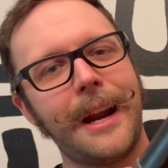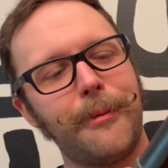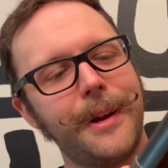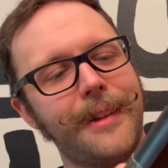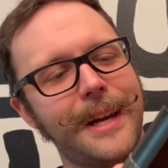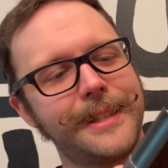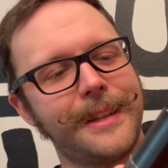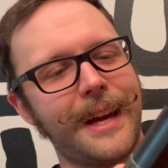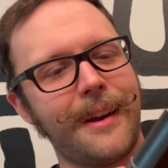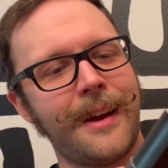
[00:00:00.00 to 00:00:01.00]
I realized
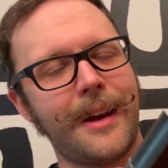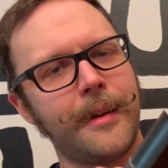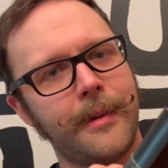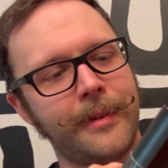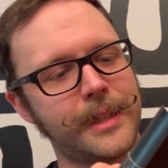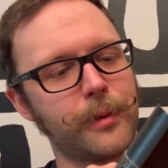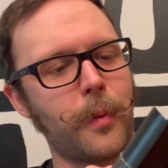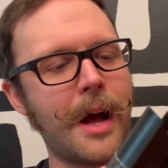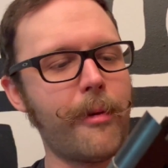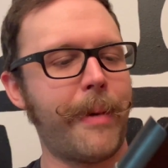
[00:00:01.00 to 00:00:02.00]
that this would
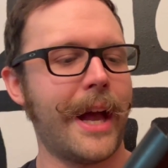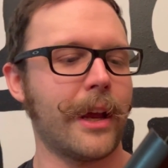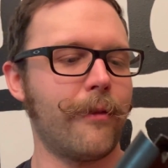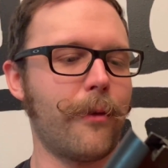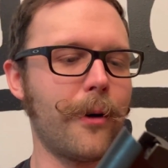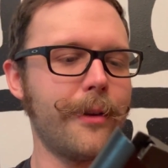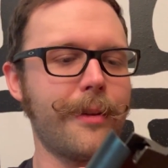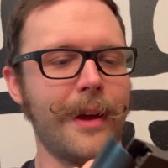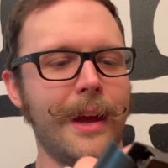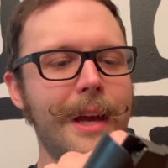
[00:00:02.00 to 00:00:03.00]
wobble back and forth,
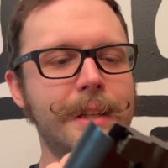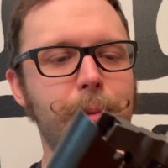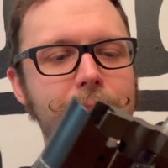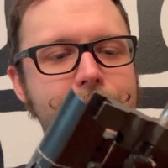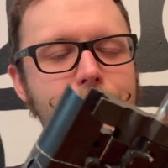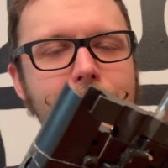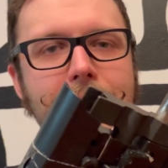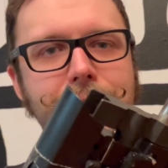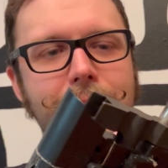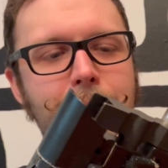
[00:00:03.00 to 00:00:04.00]
as well as the
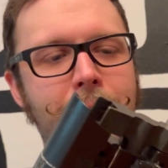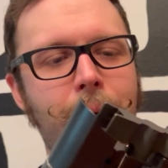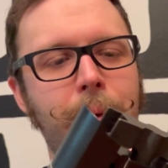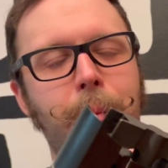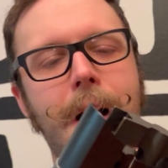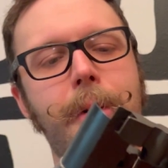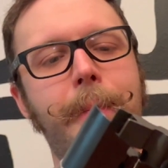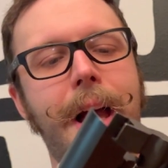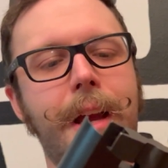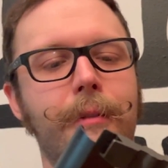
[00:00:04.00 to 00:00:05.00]
flashlight mount would wobble
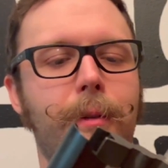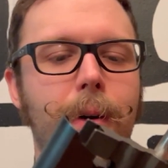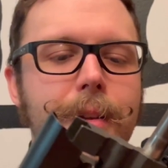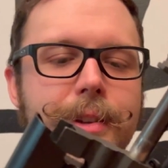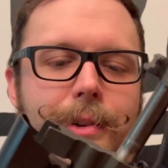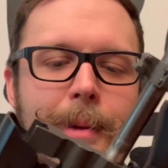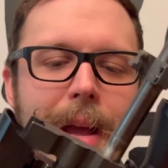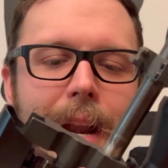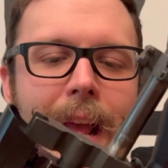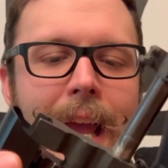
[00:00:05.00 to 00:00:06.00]
back and forth. So I
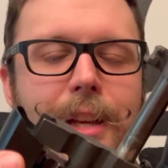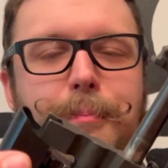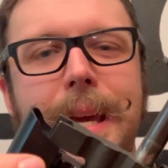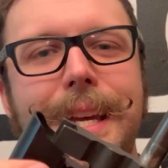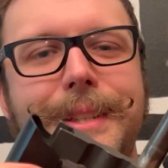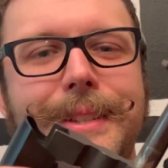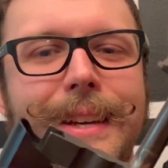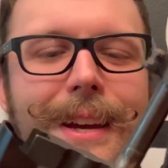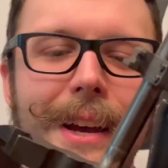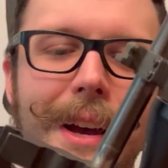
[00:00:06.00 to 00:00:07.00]
made an
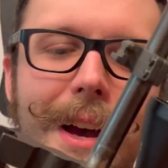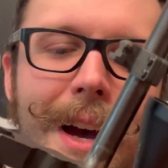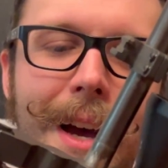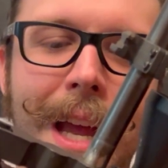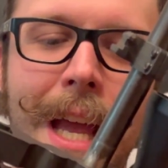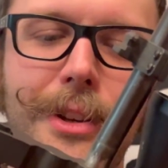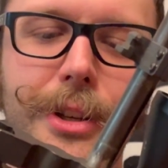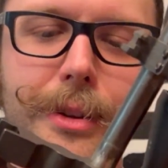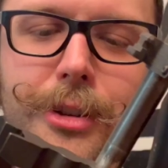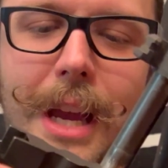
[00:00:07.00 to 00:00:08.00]

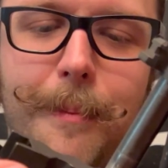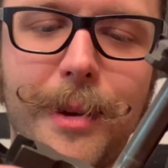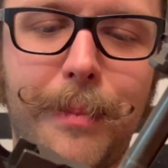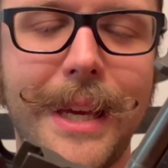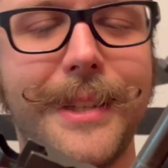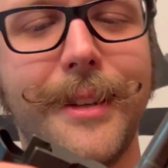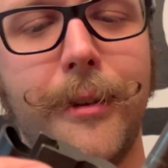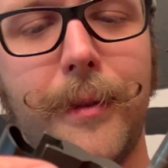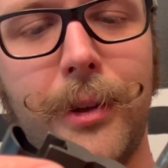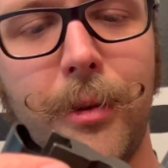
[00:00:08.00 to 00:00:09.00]
H-shaped piece
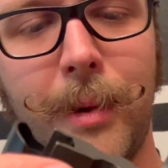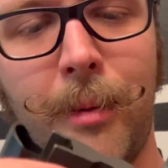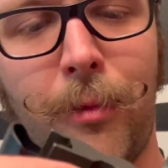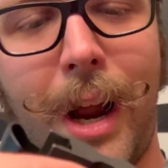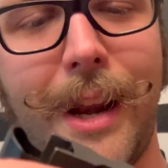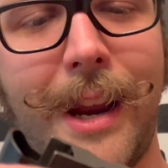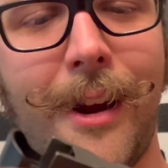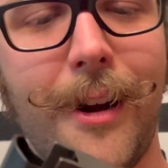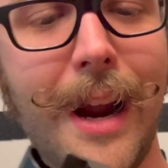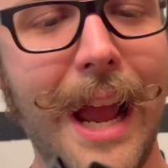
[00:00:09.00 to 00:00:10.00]
of aluminum right
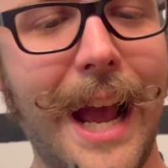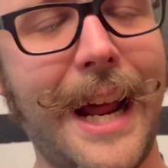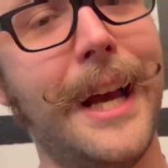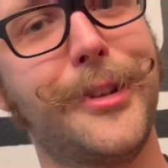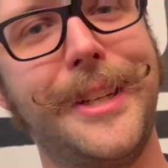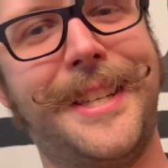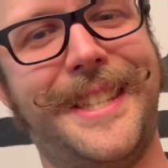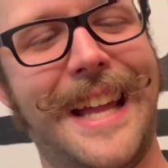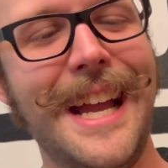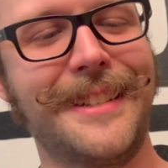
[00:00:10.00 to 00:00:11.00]
here, and I actually
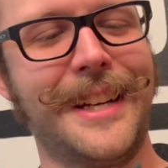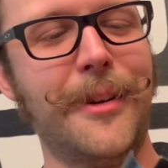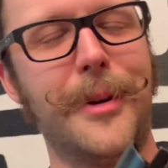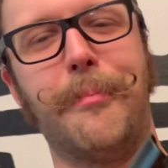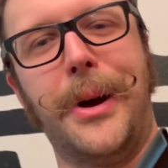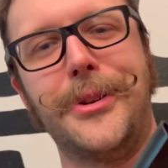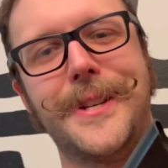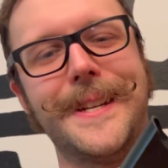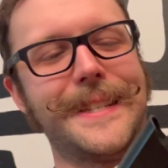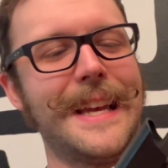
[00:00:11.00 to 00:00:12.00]
staked it in with
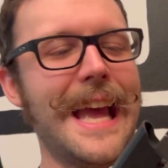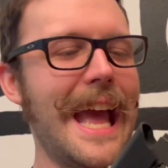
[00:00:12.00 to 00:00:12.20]
punches.